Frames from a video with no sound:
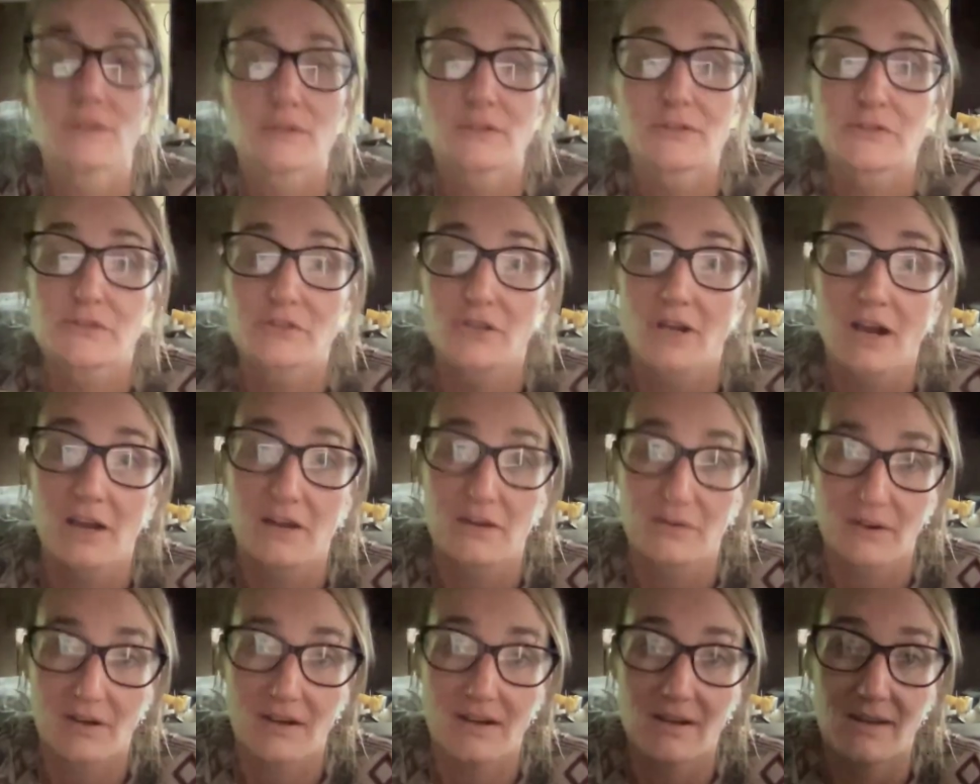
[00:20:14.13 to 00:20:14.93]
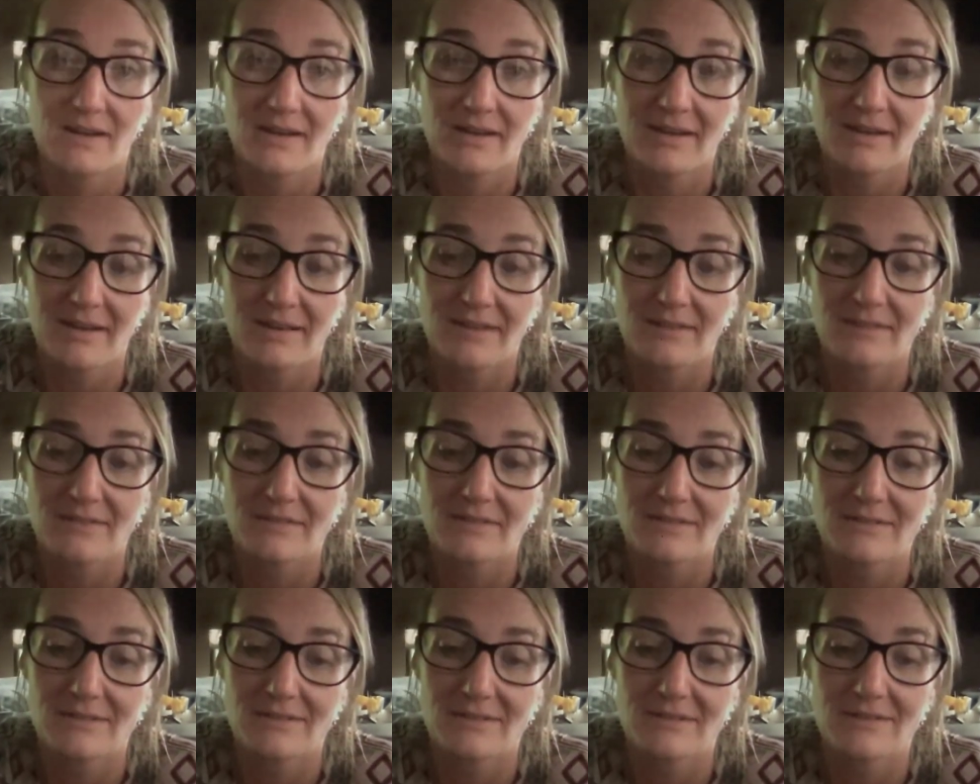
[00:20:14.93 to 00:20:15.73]
chakra. It
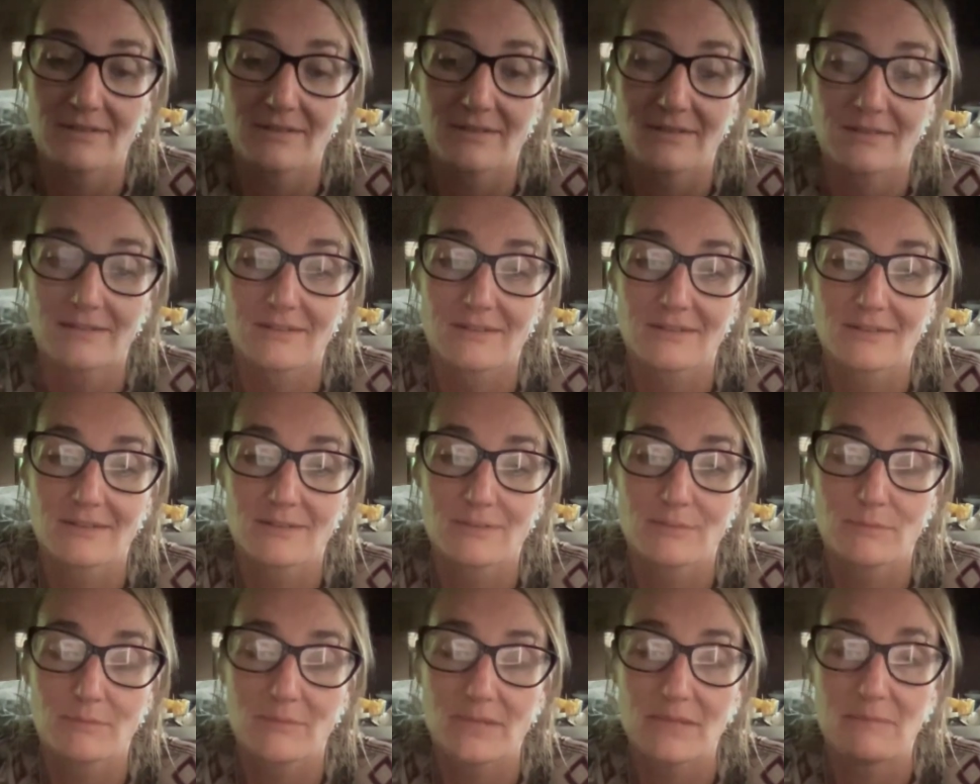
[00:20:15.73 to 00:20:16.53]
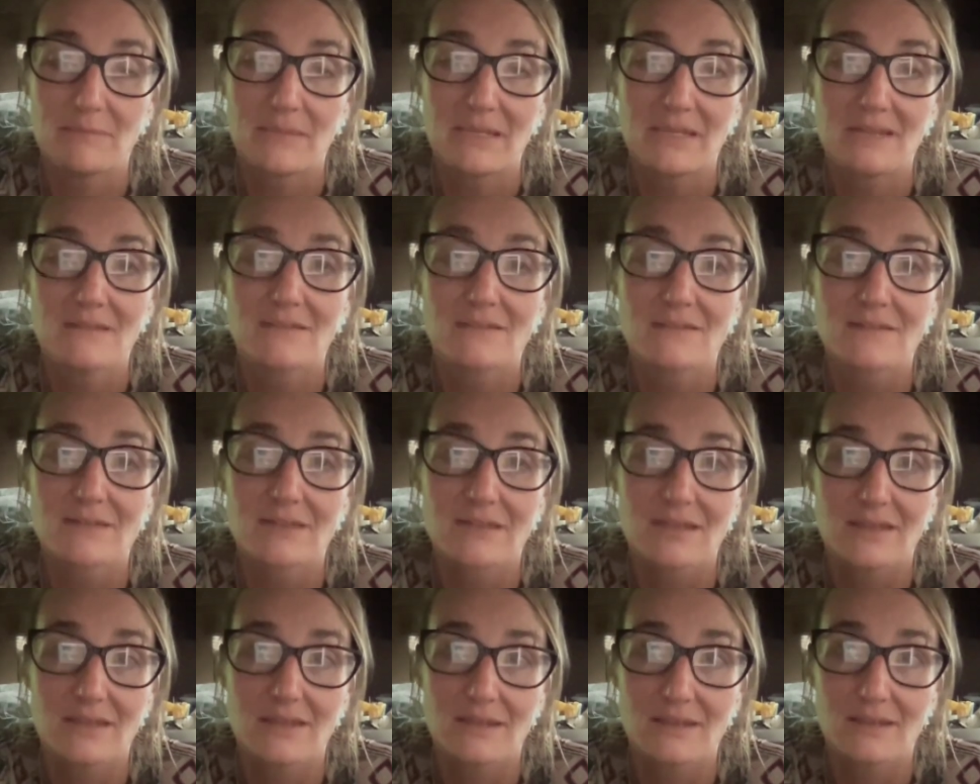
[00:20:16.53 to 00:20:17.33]
means
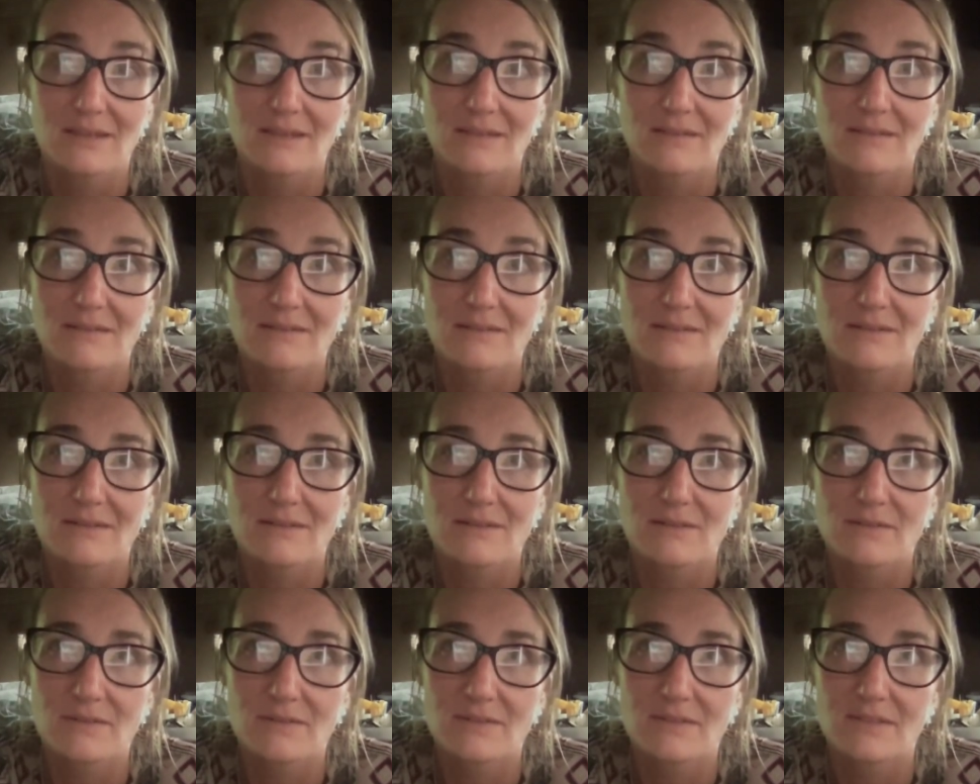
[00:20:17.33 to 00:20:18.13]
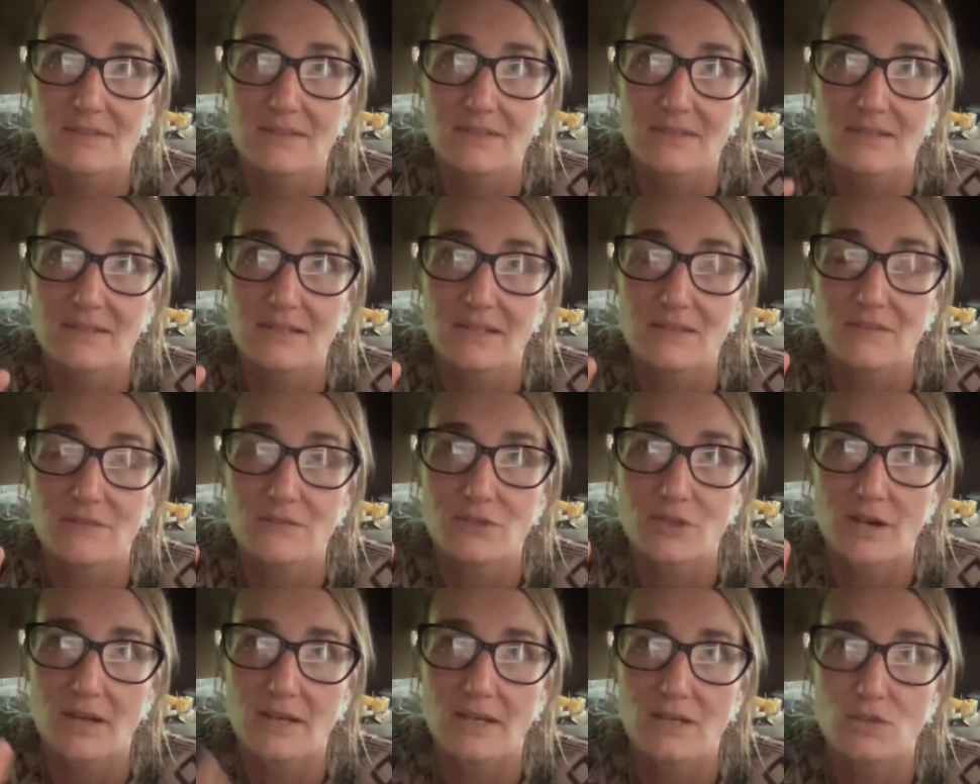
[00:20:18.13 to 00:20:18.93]
the city of
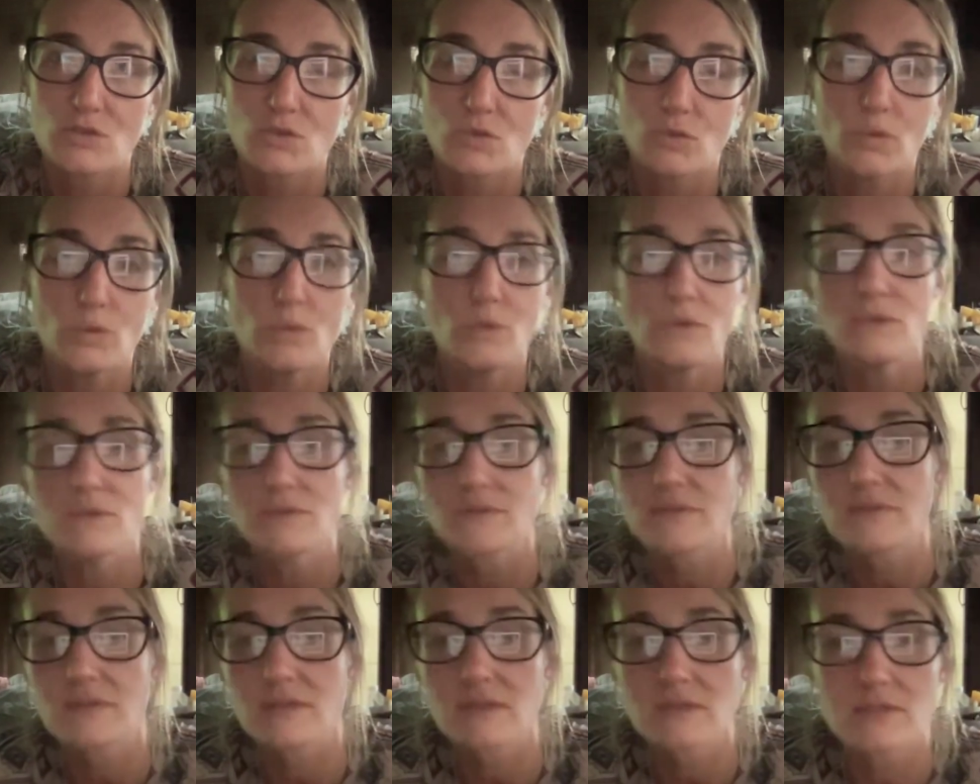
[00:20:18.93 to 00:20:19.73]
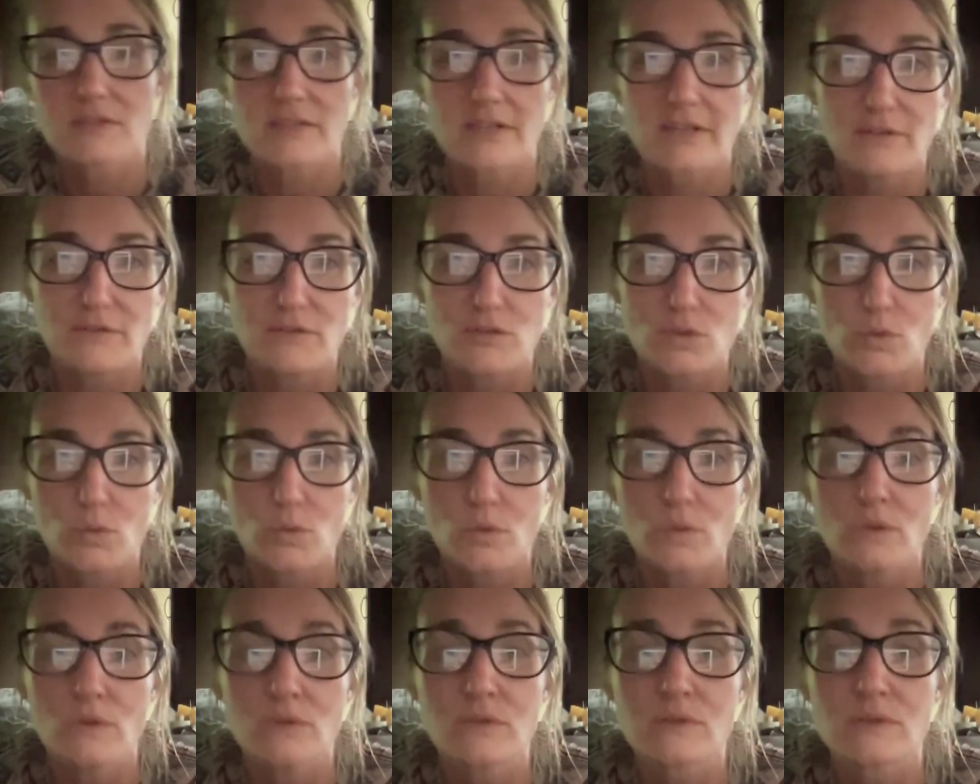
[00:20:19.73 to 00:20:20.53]
shining jewels, city of
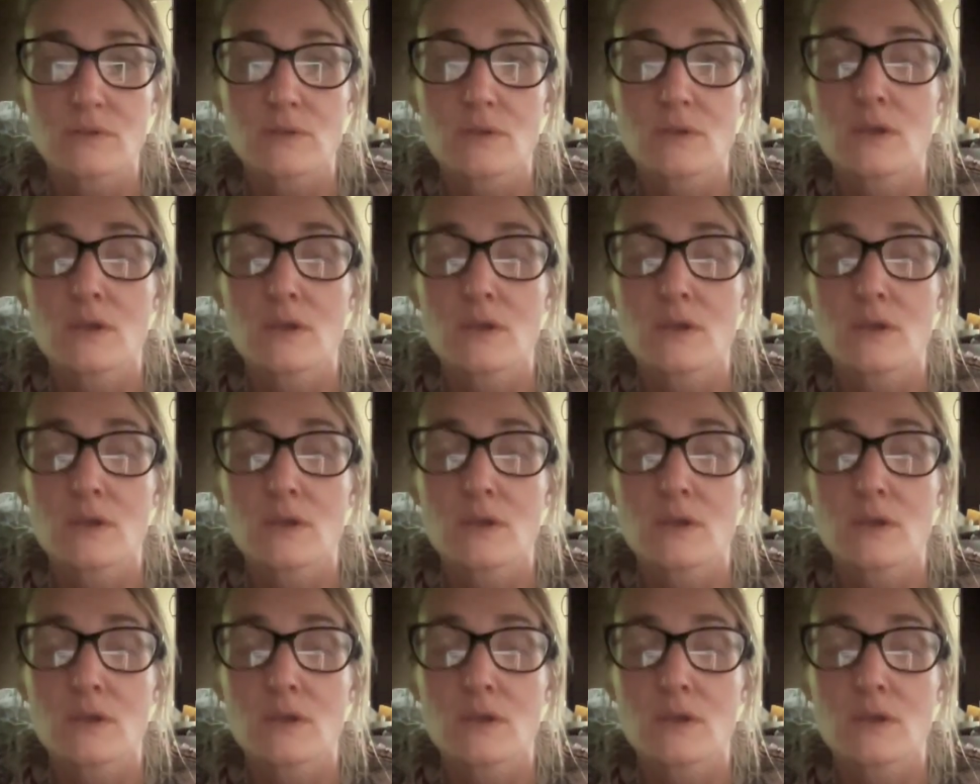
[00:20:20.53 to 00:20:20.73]
jewels.